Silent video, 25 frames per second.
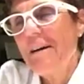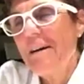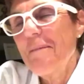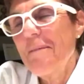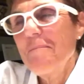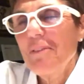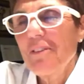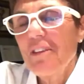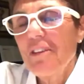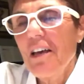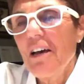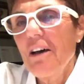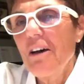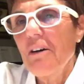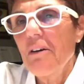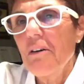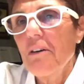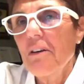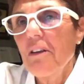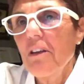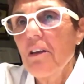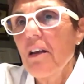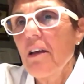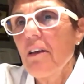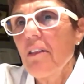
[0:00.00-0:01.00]
Um, so,
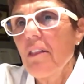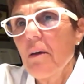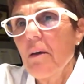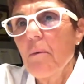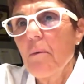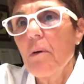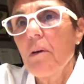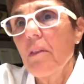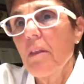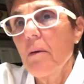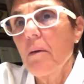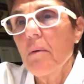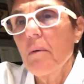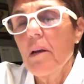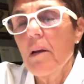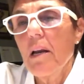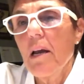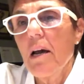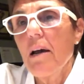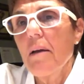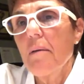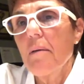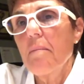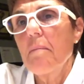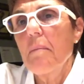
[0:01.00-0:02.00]
you know, there, there were
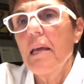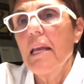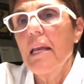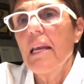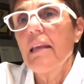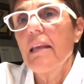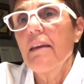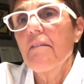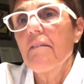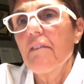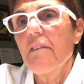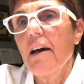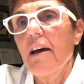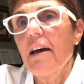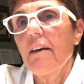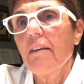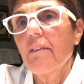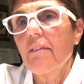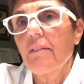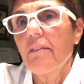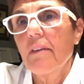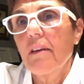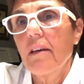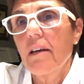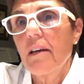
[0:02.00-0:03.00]
not many of us.
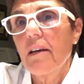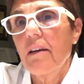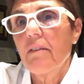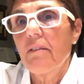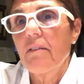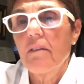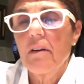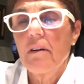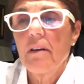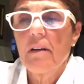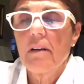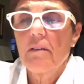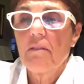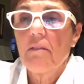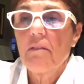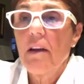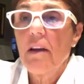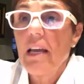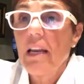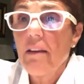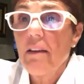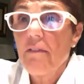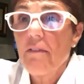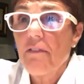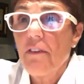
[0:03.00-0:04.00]
Uh,
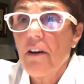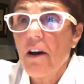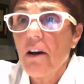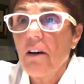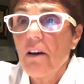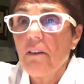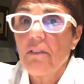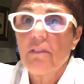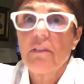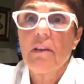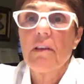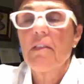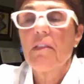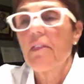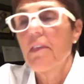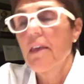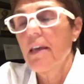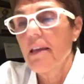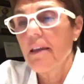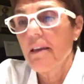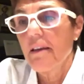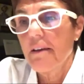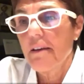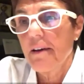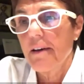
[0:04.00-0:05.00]
Rainy Fox, I
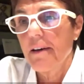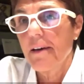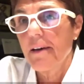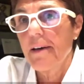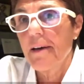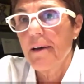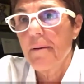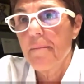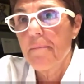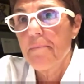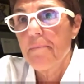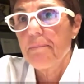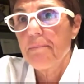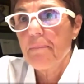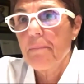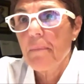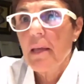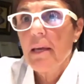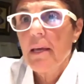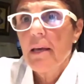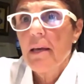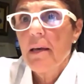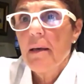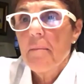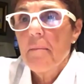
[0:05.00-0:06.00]
think. Um,
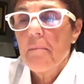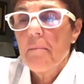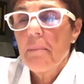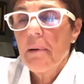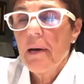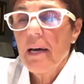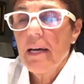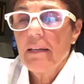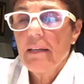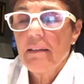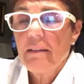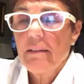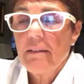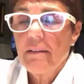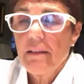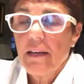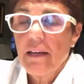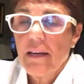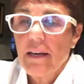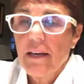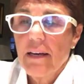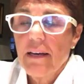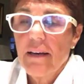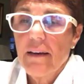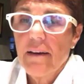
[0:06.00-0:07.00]
but,
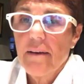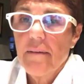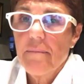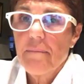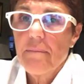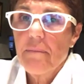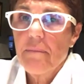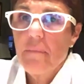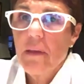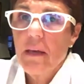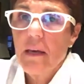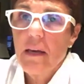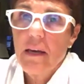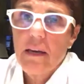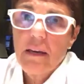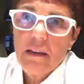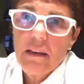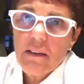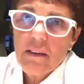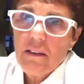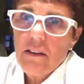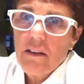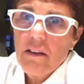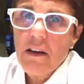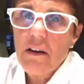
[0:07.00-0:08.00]
uh,
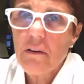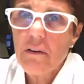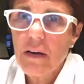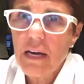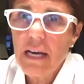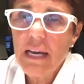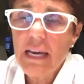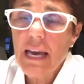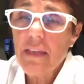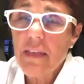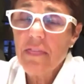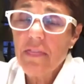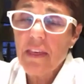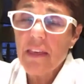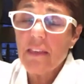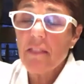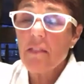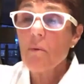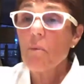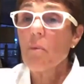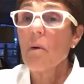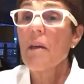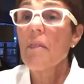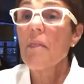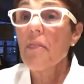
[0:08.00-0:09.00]
you know, I, I, think
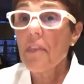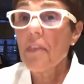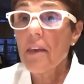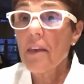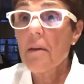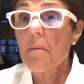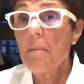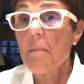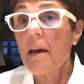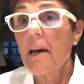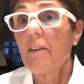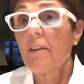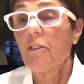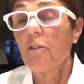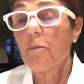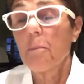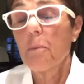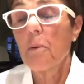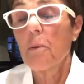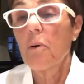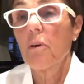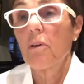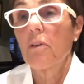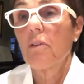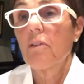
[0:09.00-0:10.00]
the one thing about
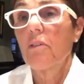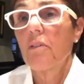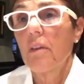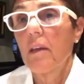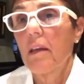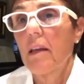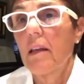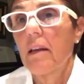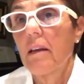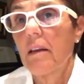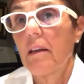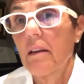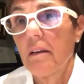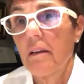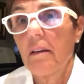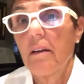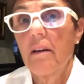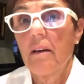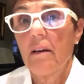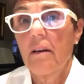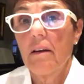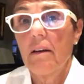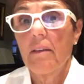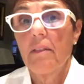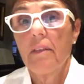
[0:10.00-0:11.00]
sports, and, you
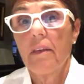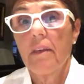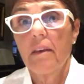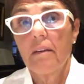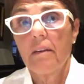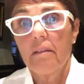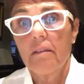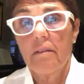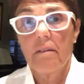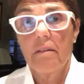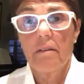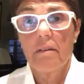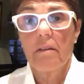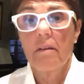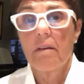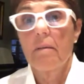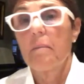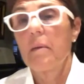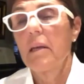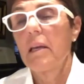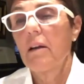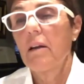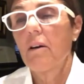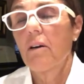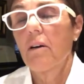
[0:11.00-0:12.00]
know, I think, I
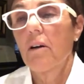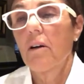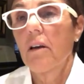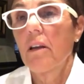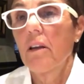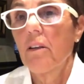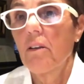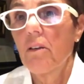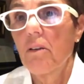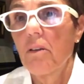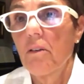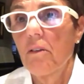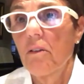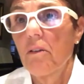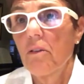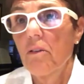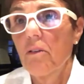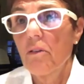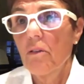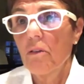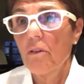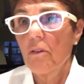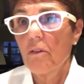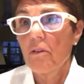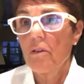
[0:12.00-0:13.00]
mean, Arnie, you, you
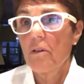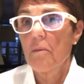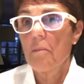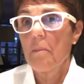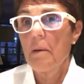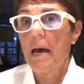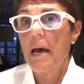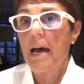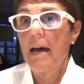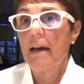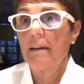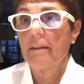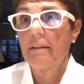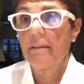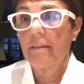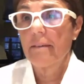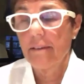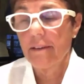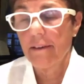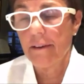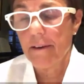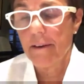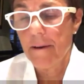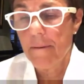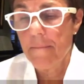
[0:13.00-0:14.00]
talked about,
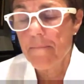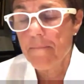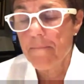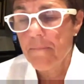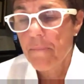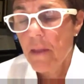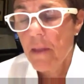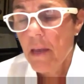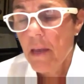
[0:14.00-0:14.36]
um,